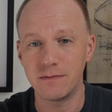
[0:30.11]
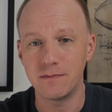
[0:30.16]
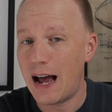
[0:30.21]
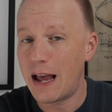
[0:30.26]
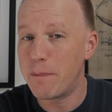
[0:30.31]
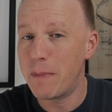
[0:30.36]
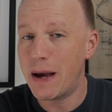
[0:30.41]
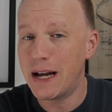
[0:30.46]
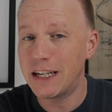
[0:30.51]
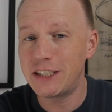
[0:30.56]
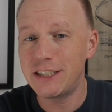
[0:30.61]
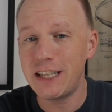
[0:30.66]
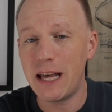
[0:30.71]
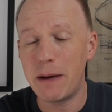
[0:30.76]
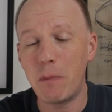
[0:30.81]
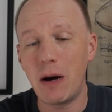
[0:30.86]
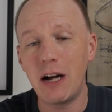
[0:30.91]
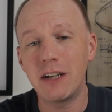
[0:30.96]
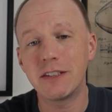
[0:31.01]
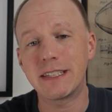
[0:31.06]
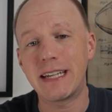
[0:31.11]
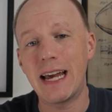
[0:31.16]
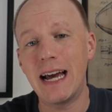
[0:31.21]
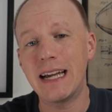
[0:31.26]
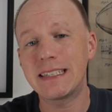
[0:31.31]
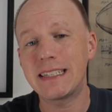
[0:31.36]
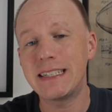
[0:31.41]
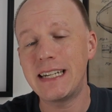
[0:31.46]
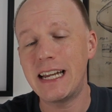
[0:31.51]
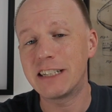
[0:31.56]
I imagine that Myles
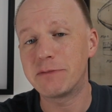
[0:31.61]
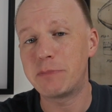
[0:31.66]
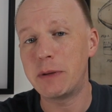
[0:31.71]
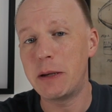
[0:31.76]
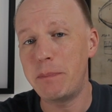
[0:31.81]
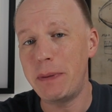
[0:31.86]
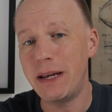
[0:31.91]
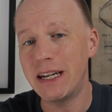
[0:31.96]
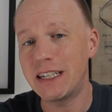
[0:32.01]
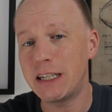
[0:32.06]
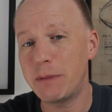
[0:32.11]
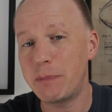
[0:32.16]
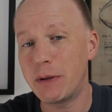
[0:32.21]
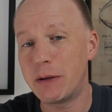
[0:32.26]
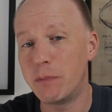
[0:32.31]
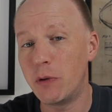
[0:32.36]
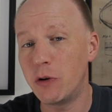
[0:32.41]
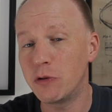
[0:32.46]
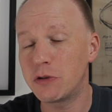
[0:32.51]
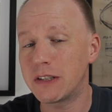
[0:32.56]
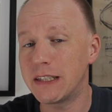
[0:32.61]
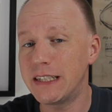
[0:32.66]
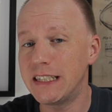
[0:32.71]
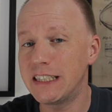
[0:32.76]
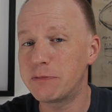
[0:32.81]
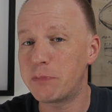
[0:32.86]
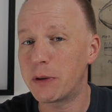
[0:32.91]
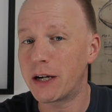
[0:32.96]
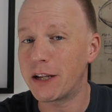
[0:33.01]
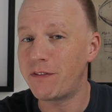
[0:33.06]
Gaskin has been picked up in most
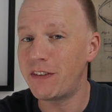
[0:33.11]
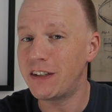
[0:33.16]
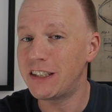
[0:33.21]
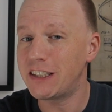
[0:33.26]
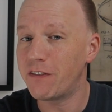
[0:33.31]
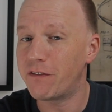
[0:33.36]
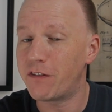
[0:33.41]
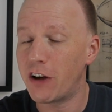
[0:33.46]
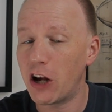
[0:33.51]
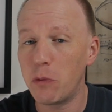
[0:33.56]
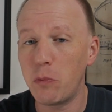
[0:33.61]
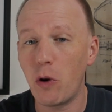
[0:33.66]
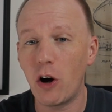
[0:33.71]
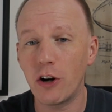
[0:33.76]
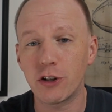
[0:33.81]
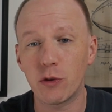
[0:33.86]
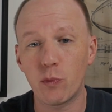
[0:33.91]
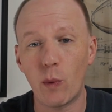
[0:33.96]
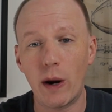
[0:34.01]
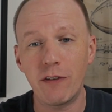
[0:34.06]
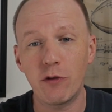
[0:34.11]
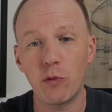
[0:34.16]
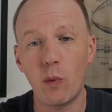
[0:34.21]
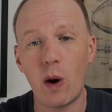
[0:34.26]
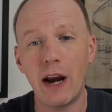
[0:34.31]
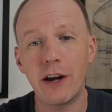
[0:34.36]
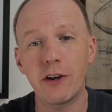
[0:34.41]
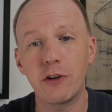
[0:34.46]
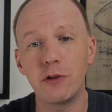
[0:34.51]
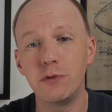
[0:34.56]
leagues, but if he's available on your waiver
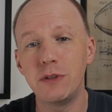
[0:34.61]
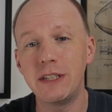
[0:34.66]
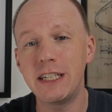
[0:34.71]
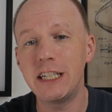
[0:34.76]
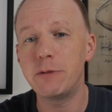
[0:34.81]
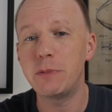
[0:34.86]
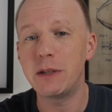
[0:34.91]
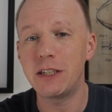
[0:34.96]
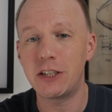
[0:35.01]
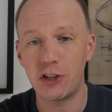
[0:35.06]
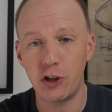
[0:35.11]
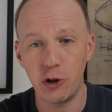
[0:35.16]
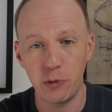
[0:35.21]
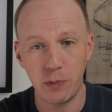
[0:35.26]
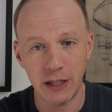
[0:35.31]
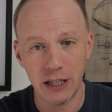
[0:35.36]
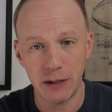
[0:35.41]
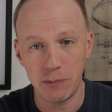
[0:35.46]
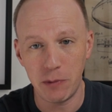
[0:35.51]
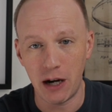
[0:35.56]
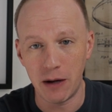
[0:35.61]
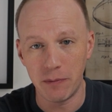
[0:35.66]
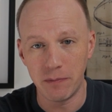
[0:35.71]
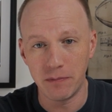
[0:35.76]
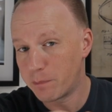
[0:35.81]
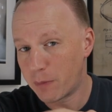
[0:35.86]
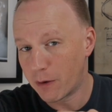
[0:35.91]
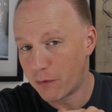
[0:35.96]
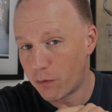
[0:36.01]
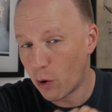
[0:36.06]
wire, you need to be scooping him up.
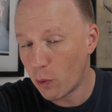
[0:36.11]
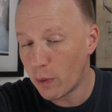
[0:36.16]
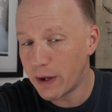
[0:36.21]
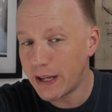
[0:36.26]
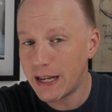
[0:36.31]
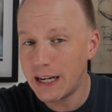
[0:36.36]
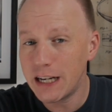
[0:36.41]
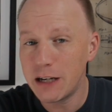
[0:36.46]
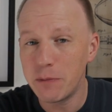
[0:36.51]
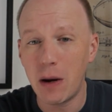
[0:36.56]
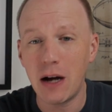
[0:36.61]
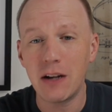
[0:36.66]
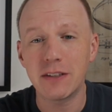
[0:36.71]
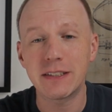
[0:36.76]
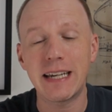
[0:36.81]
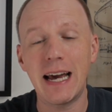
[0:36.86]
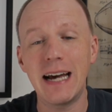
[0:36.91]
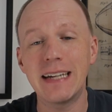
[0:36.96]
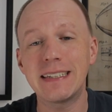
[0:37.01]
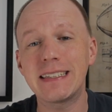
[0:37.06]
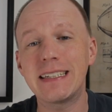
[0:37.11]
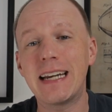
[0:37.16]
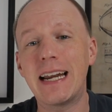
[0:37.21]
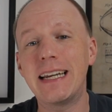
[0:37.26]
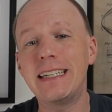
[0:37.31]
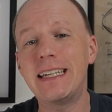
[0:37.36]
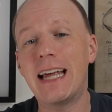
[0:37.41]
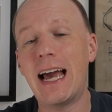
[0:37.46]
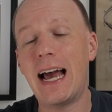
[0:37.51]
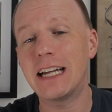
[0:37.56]
Before we get into Myles Gaskin, I
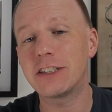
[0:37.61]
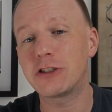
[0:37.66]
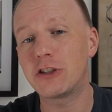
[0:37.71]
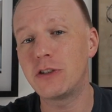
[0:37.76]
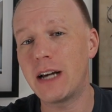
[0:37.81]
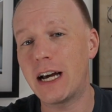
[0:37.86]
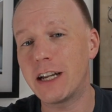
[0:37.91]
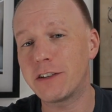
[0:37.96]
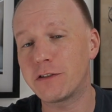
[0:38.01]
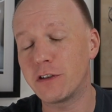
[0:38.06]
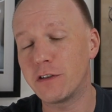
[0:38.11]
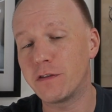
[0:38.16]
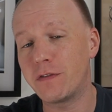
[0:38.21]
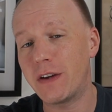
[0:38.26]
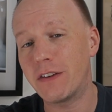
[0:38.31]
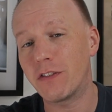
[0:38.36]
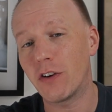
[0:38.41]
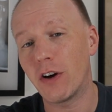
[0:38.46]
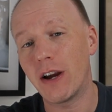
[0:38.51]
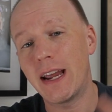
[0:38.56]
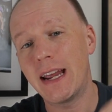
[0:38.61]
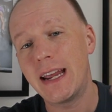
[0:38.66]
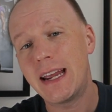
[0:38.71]
need to ask you guys for a favor.